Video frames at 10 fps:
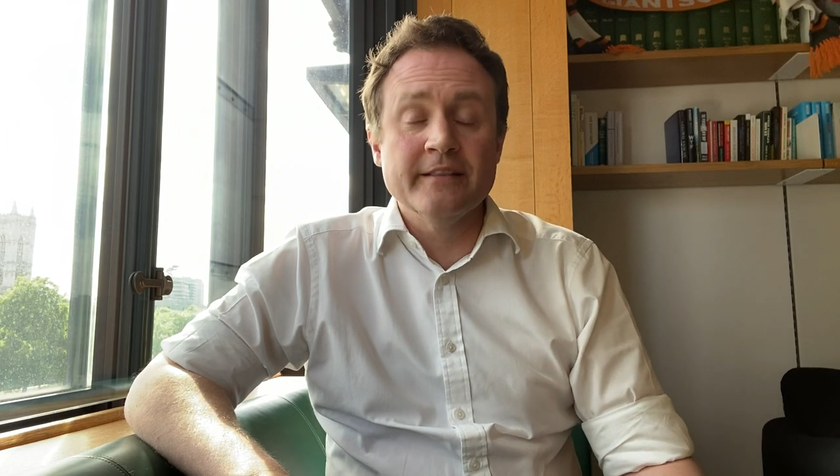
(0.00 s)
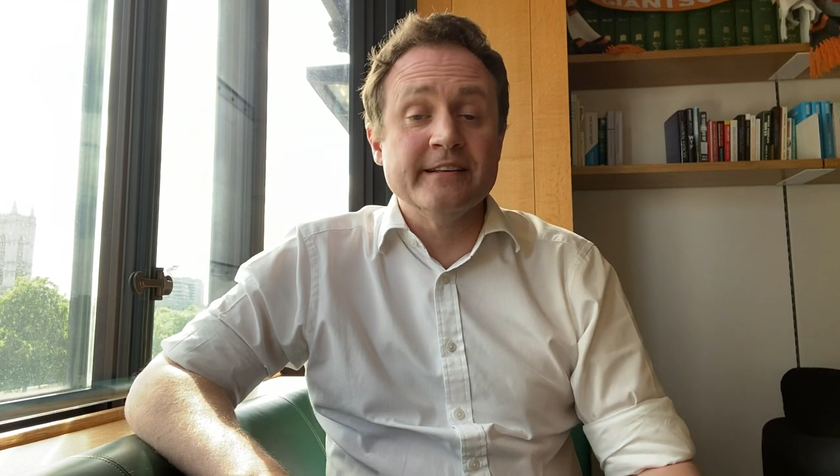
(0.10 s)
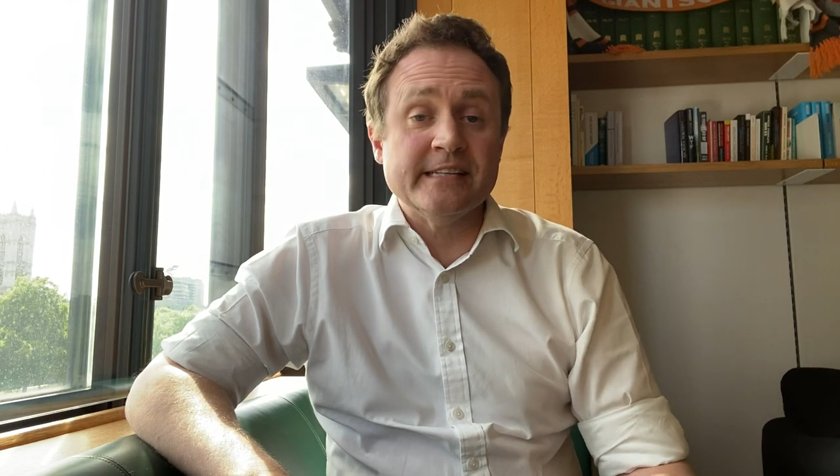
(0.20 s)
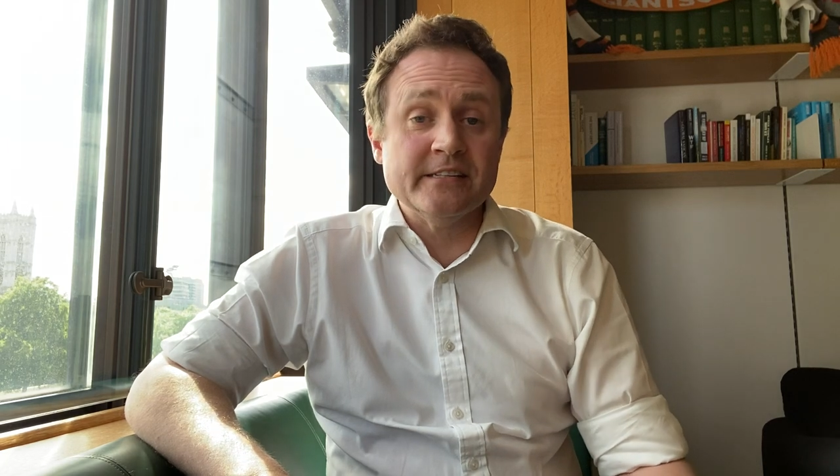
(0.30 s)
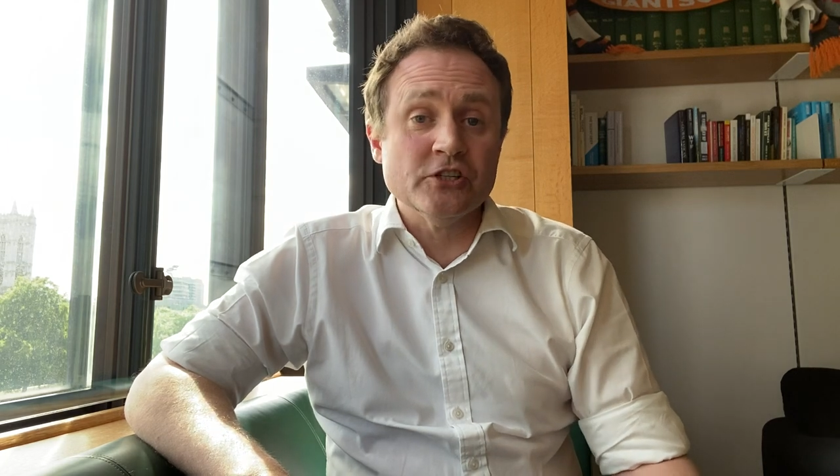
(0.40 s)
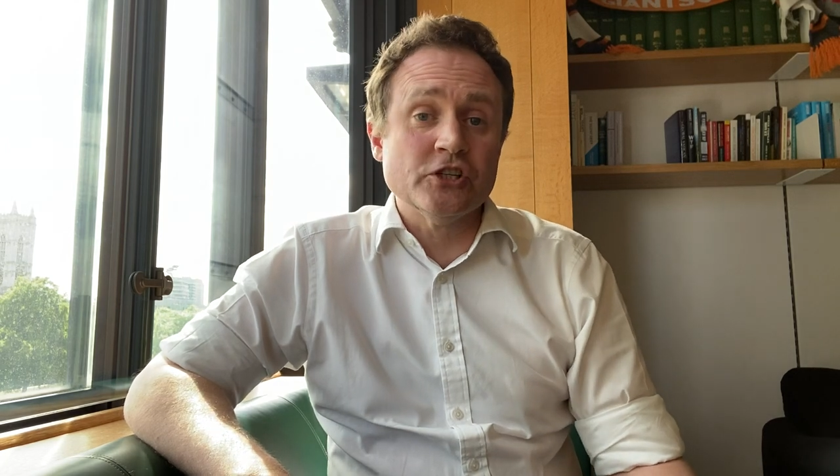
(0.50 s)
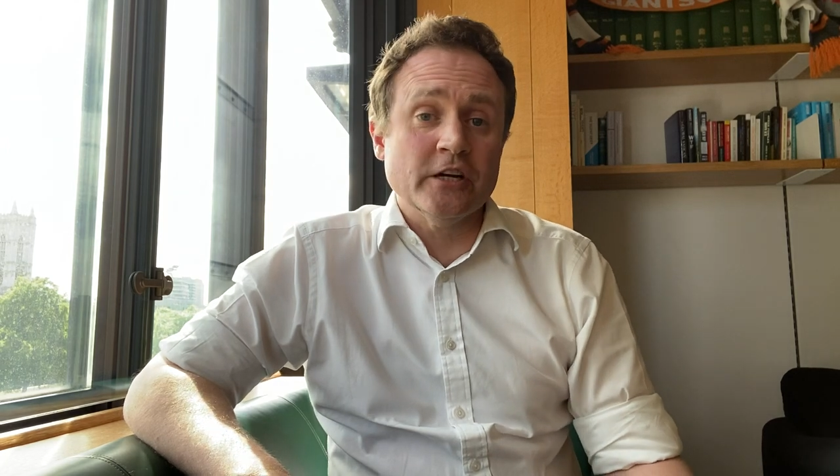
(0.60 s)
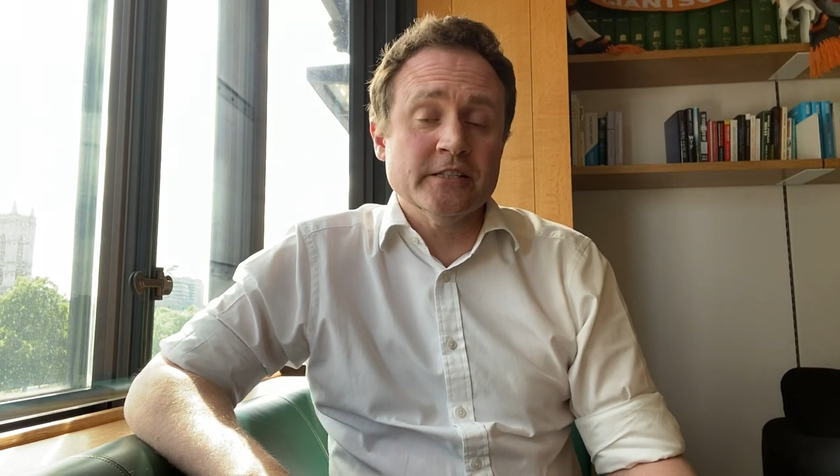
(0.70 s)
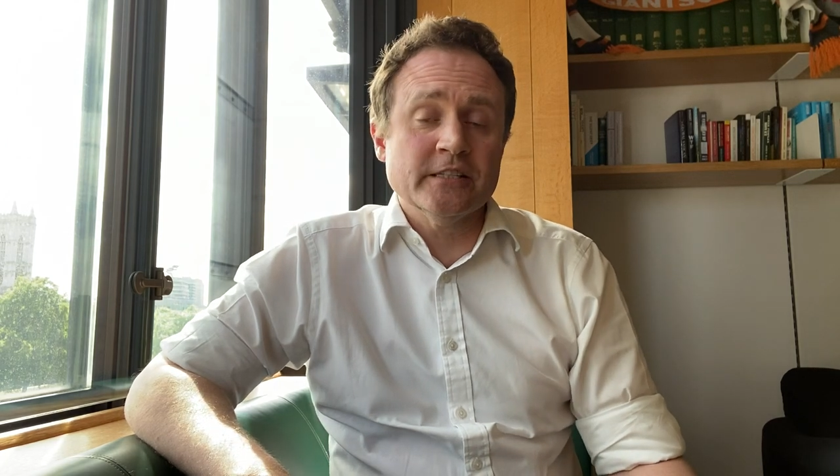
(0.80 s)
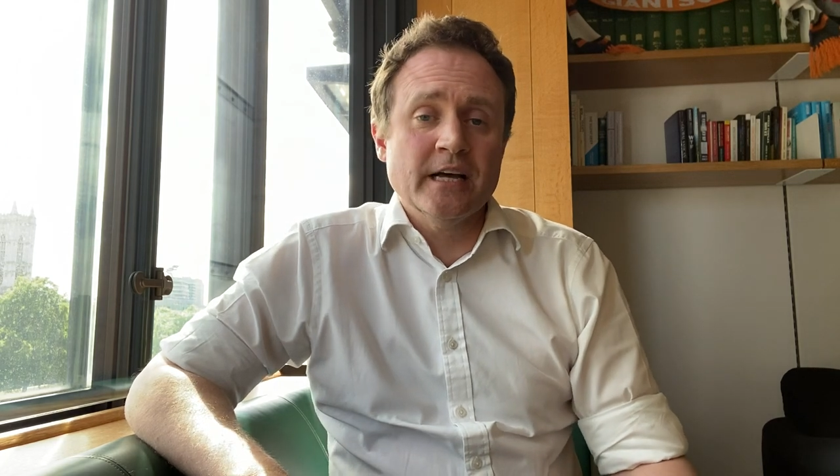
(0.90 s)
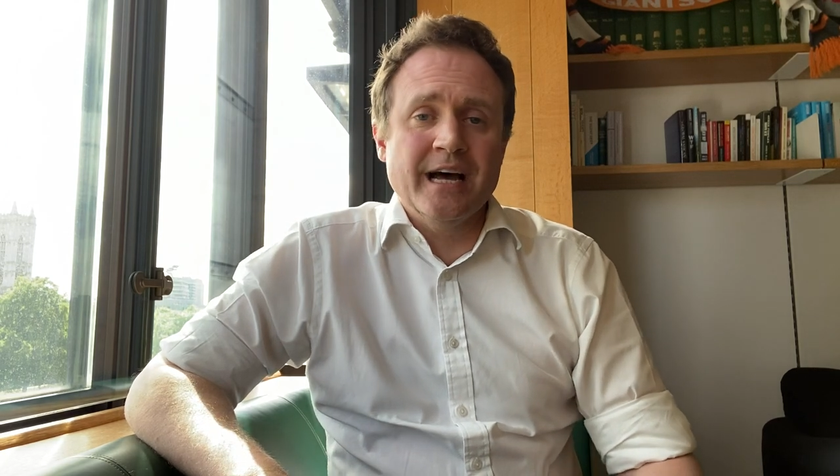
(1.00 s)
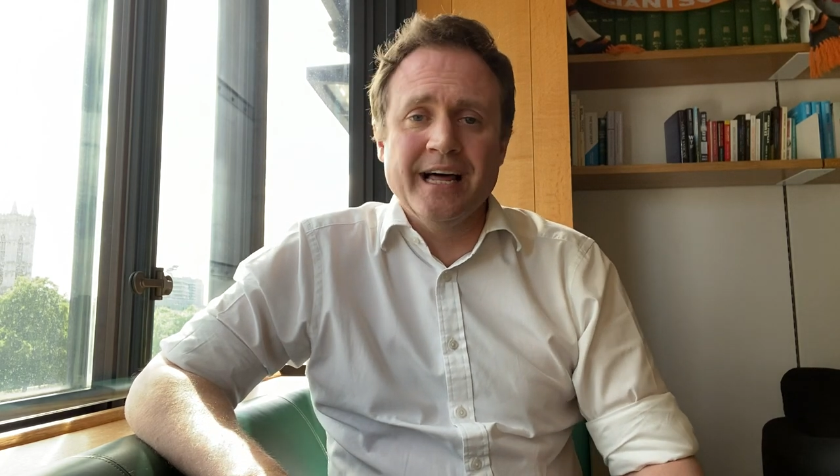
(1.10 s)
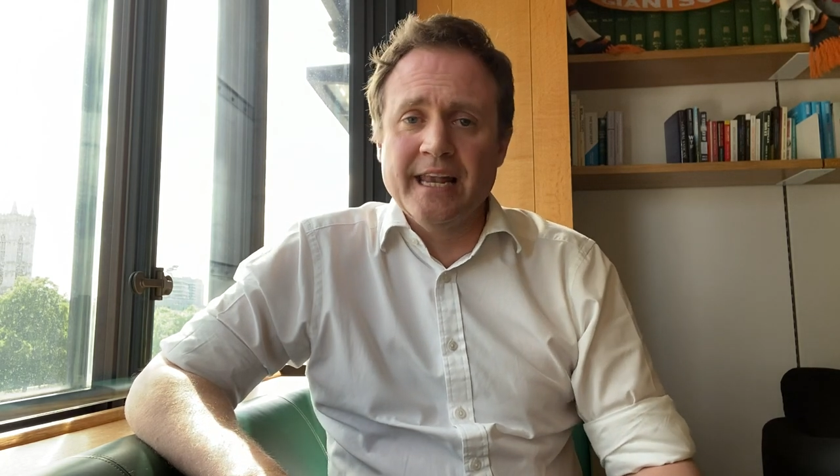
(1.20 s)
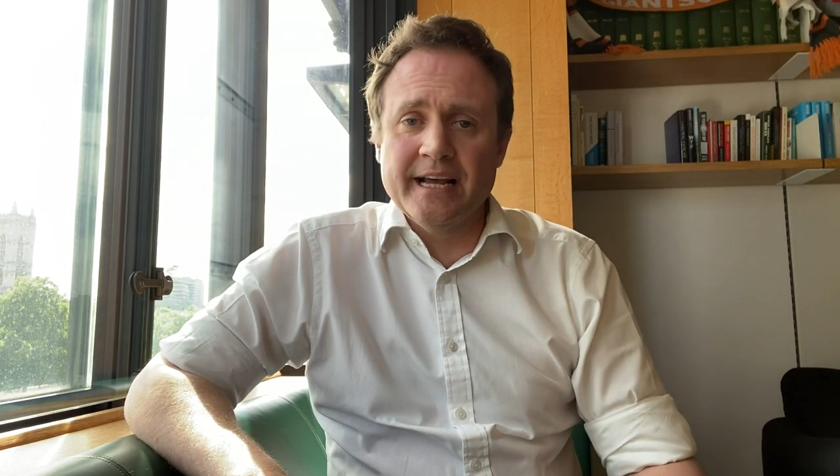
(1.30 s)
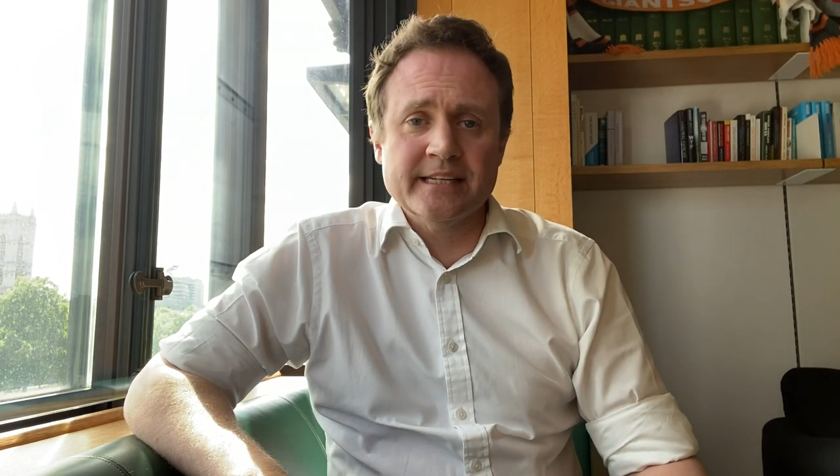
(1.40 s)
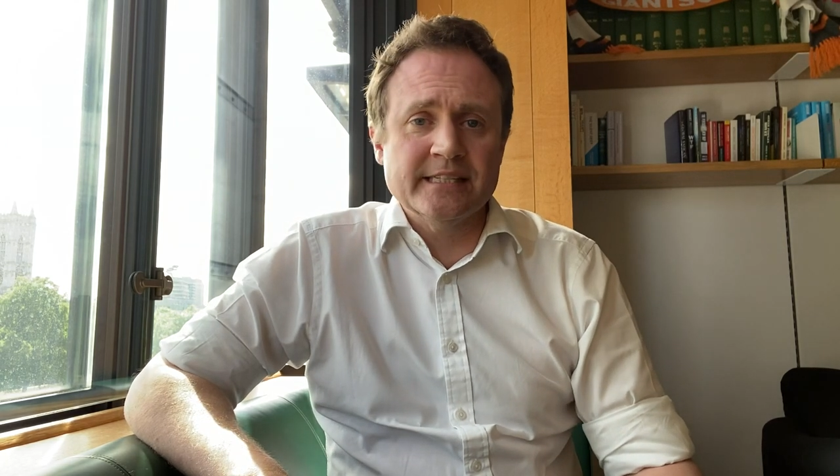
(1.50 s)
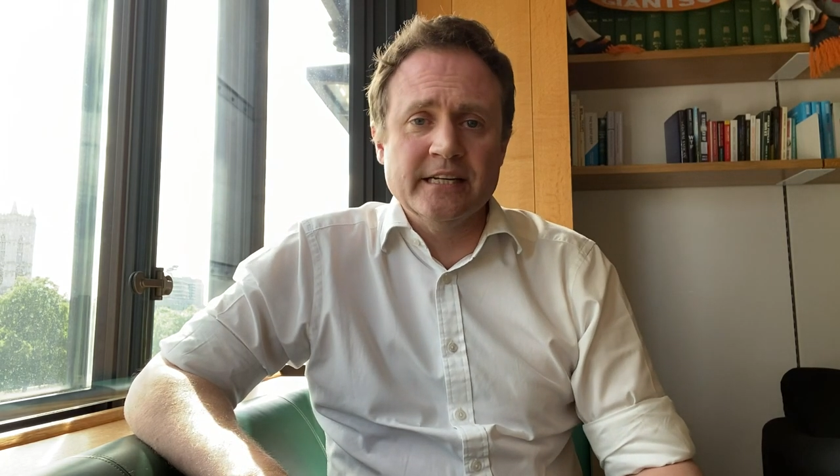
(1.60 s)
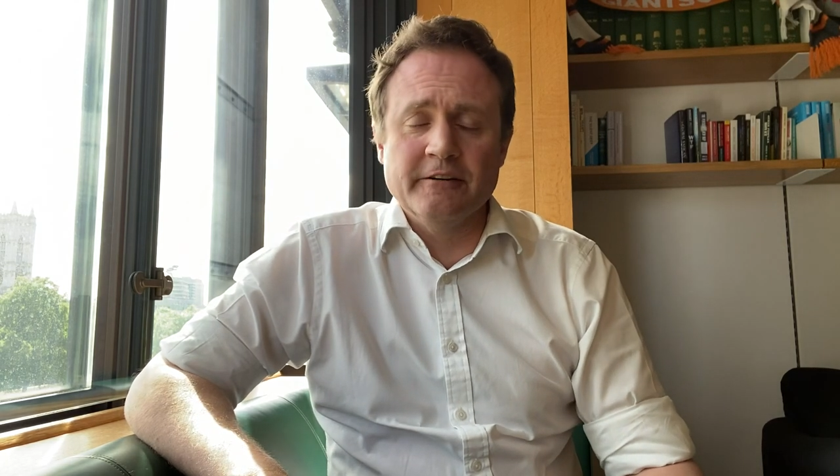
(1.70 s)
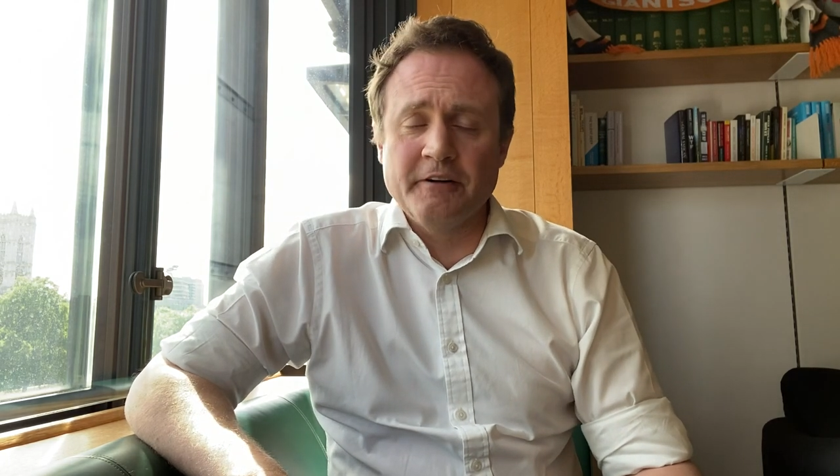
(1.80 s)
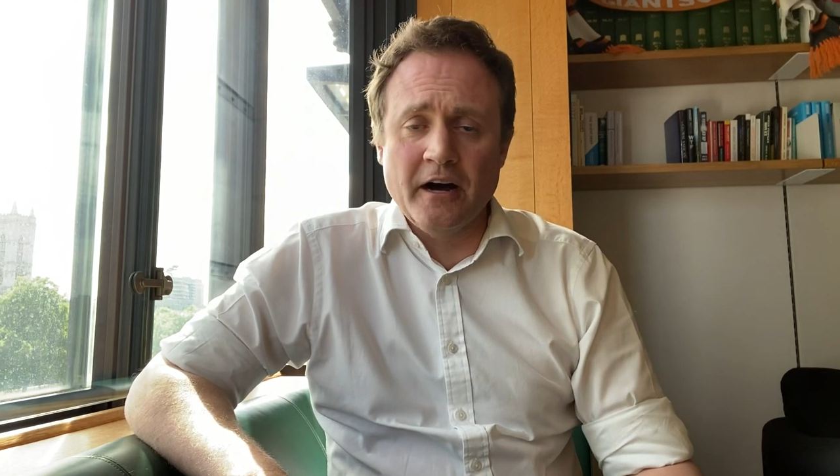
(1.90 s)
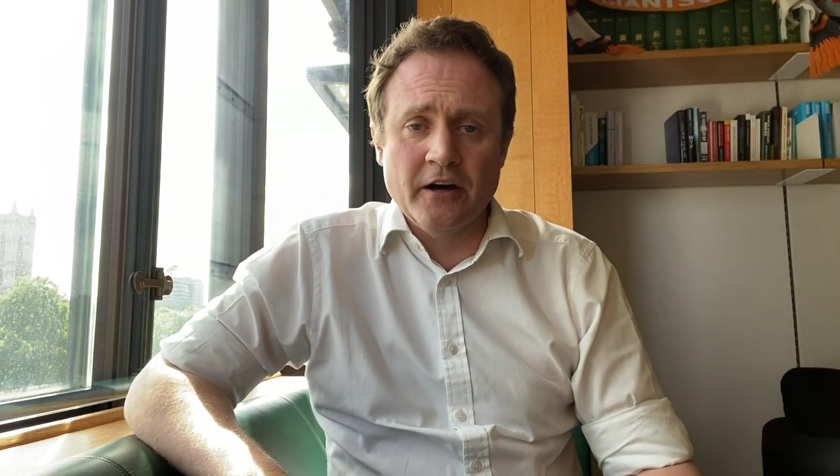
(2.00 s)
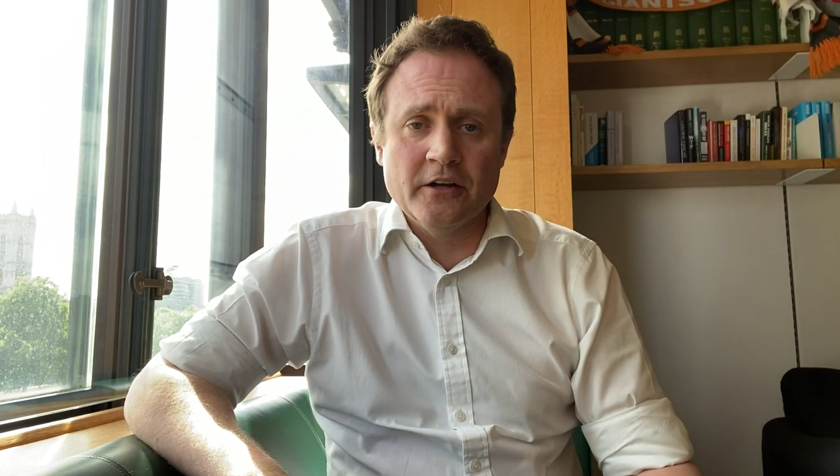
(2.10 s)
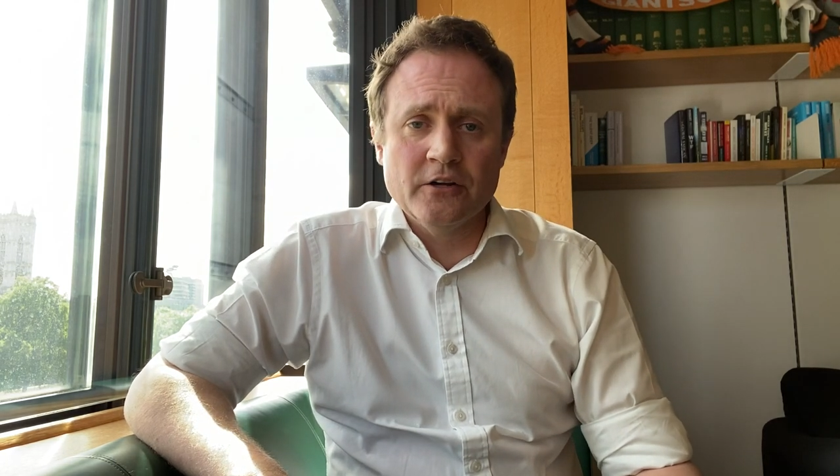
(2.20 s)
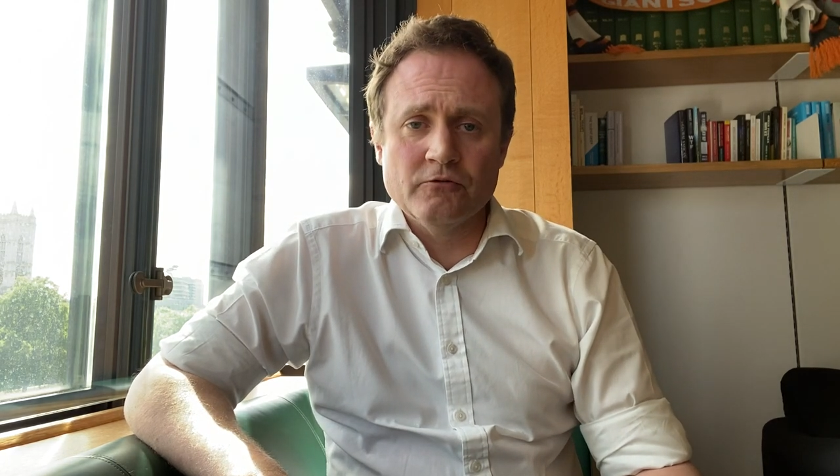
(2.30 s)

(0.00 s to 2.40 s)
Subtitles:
This isn't just a legacy of our